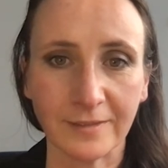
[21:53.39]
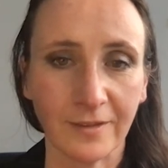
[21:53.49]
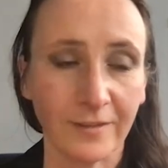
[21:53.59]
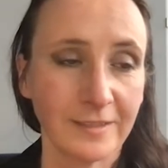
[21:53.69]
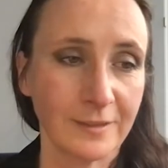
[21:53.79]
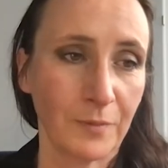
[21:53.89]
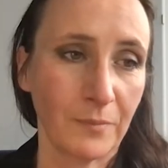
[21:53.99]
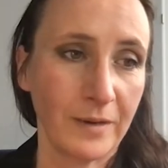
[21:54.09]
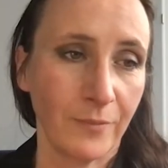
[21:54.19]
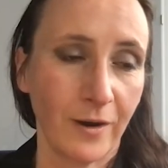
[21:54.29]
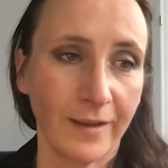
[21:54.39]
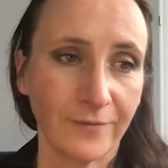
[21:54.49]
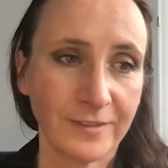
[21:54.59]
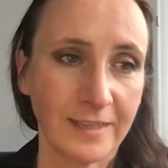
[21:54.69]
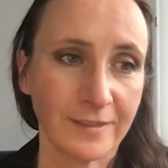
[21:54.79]
So this is probably why
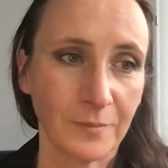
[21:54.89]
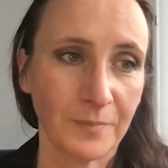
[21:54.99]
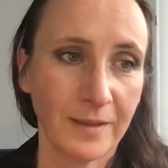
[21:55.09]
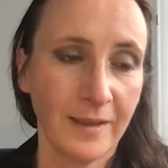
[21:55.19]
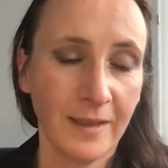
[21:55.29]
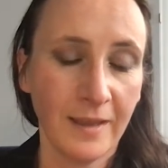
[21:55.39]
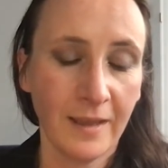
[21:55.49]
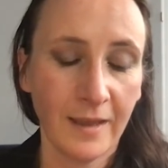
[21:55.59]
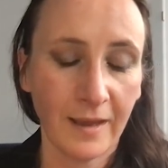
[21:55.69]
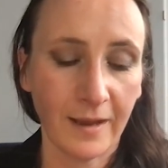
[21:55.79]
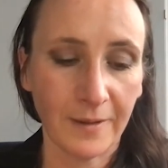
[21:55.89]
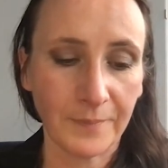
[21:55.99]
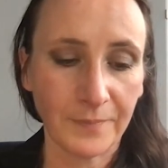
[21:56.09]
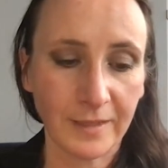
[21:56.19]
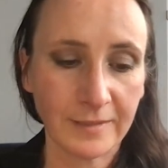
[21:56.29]
I've set up
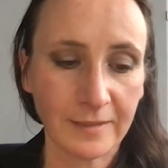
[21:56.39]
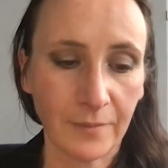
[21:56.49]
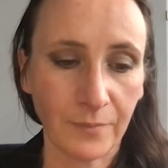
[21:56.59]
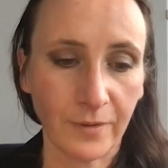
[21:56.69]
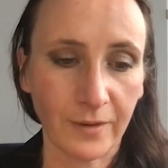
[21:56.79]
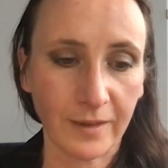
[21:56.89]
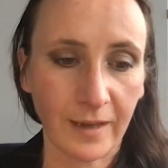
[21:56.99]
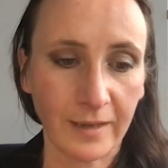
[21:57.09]
this network.